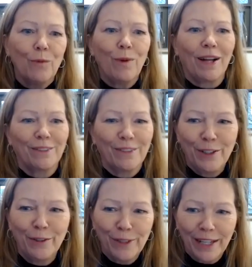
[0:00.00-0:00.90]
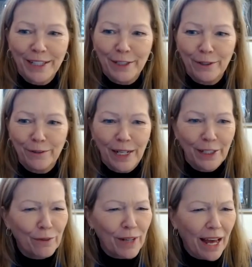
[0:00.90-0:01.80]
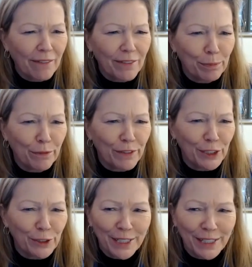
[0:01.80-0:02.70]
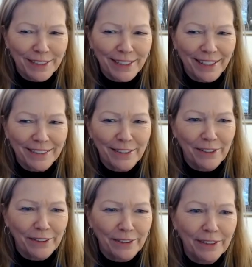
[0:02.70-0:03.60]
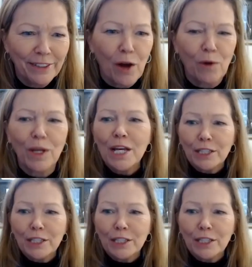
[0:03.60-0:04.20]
well, you're lucky you don't have a provincial sales tax, do you? No.